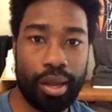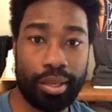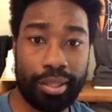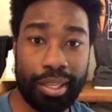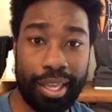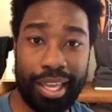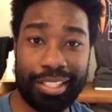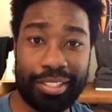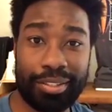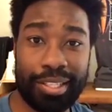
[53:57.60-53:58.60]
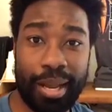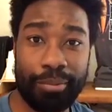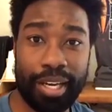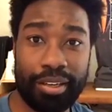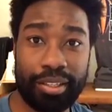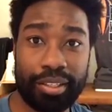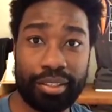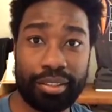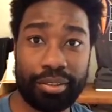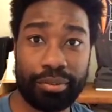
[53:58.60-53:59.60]
yeah, it's just time kind of
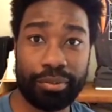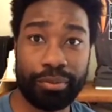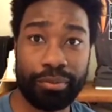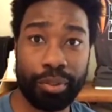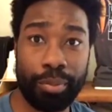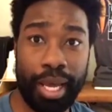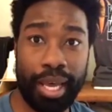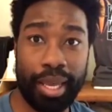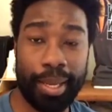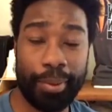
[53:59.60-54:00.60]
flew by,